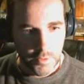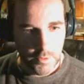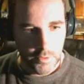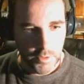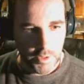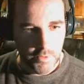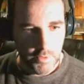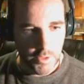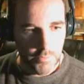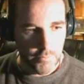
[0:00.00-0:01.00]
Okay, there we
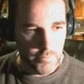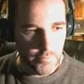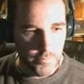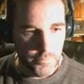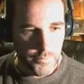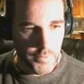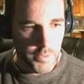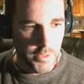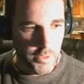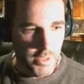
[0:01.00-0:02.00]
go.
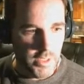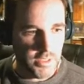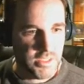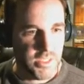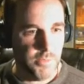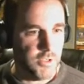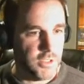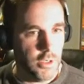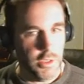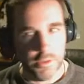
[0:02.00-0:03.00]
I skipped the
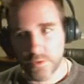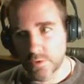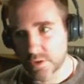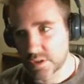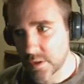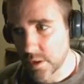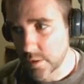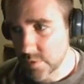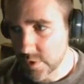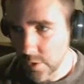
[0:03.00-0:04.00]
song so it'd start.
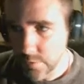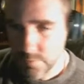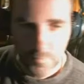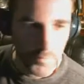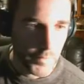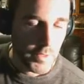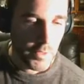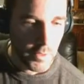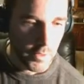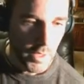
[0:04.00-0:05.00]
So
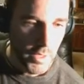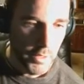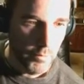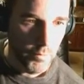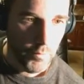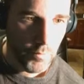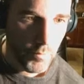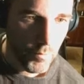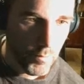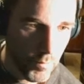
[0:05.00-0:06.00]
um,
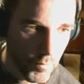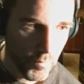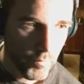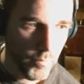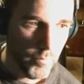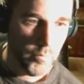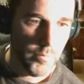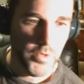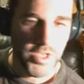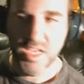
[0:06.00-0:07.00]

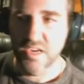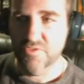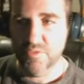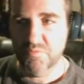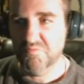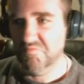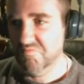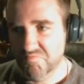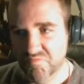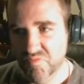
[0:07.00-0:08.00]
again, if it
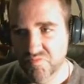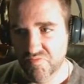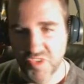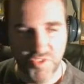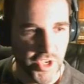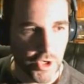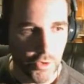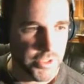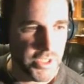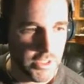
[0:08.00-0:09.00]
if it
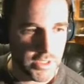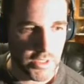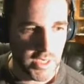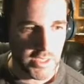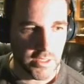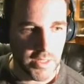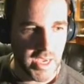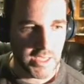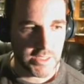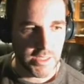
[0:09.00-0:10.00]
goes into like the
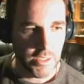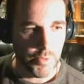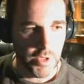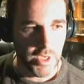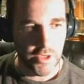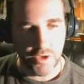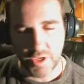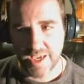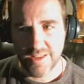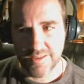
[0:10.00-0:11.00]
last thing played and you're like,
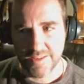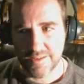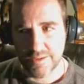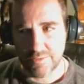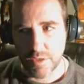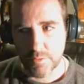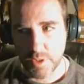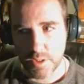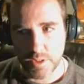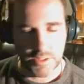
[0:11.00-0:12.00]
hey, this isn't the right
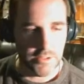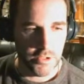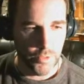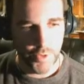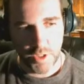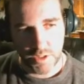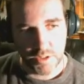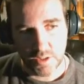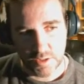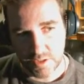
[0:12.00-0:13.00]
playlist. This is the playlist I
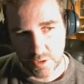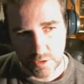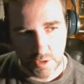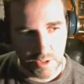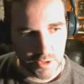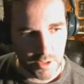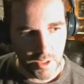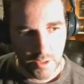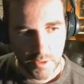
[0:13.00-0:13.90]
was listening to yesterday.